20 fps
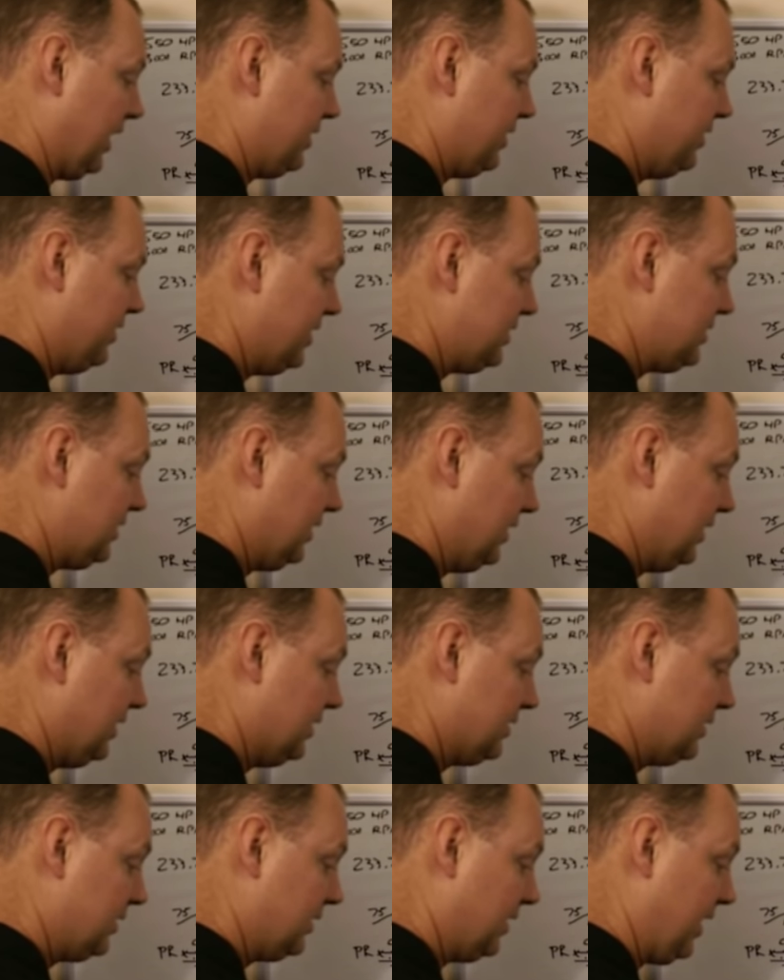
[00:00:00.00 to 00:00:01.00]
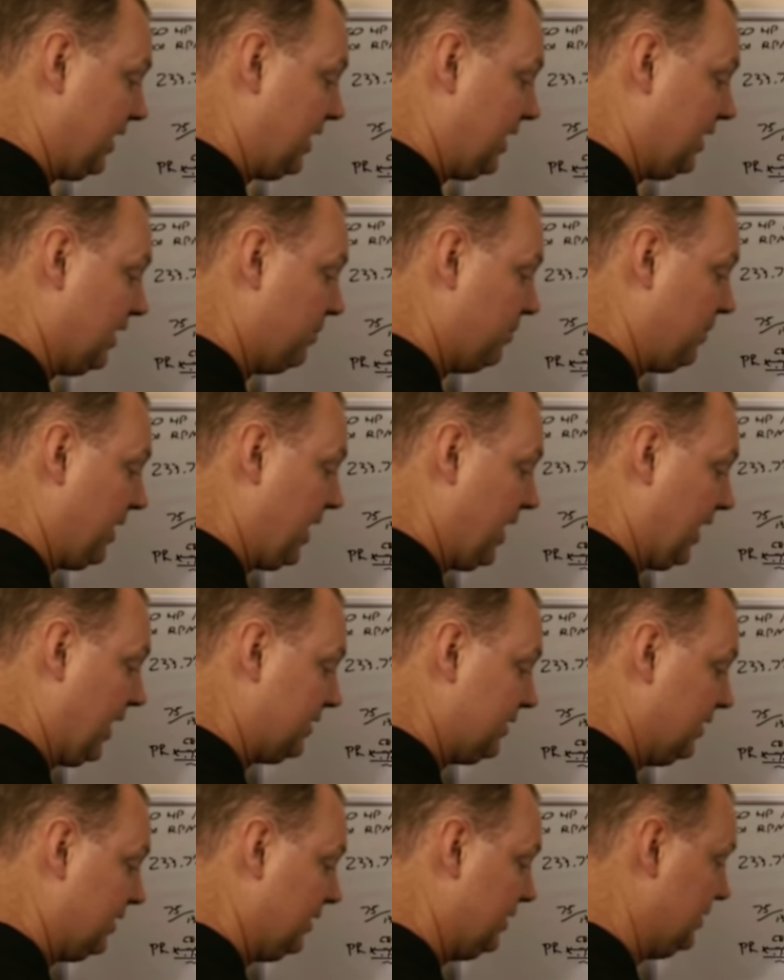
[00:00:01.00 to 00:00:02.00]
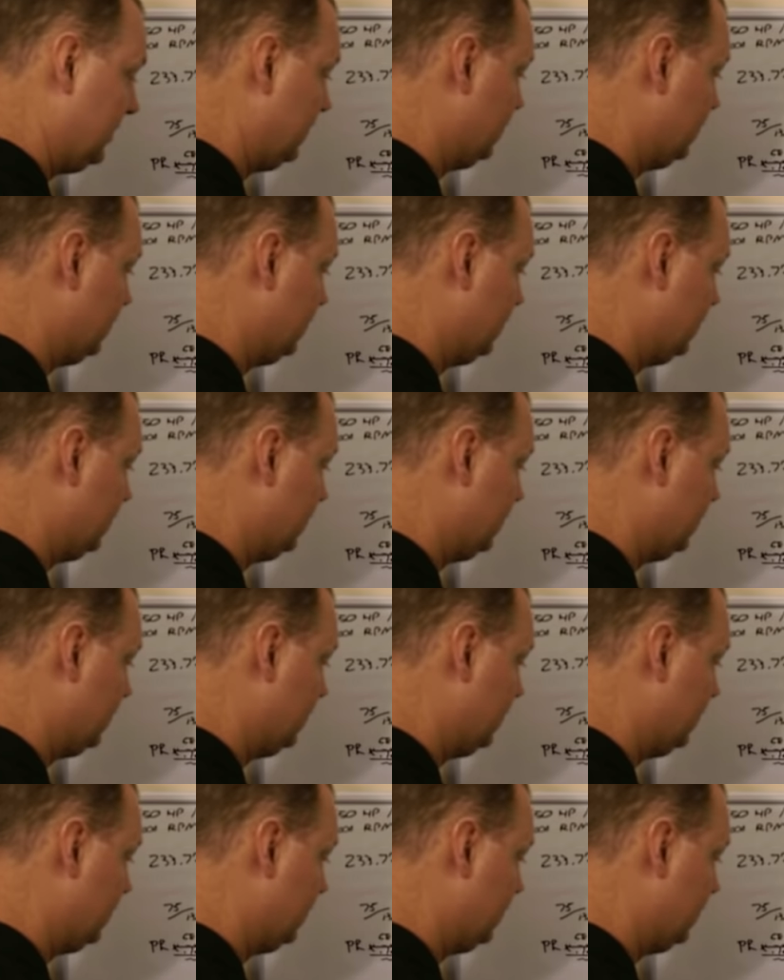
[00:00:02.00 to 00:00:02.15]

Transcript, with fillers: I, this is going to end up at